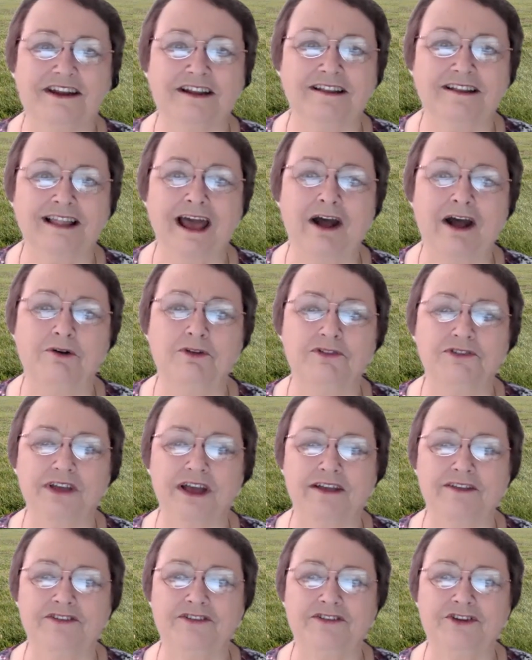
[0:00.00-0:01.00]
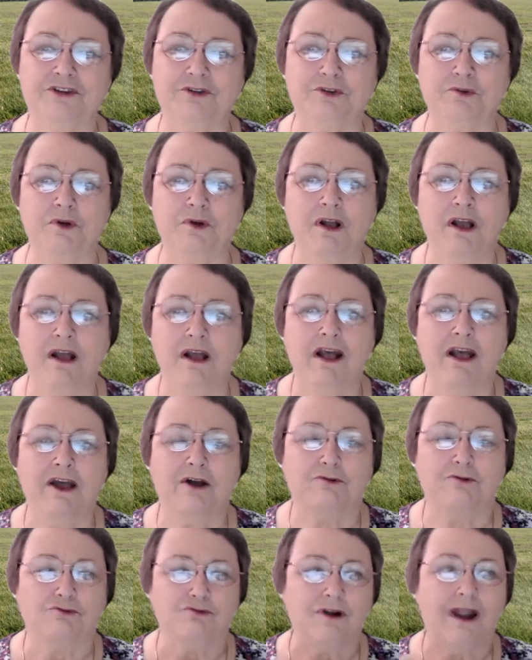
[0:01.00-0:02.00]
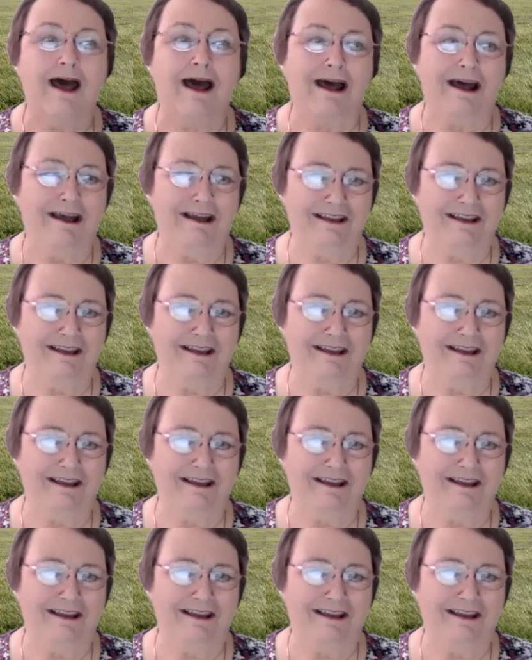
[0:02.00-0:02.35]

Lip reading: allows us to rise?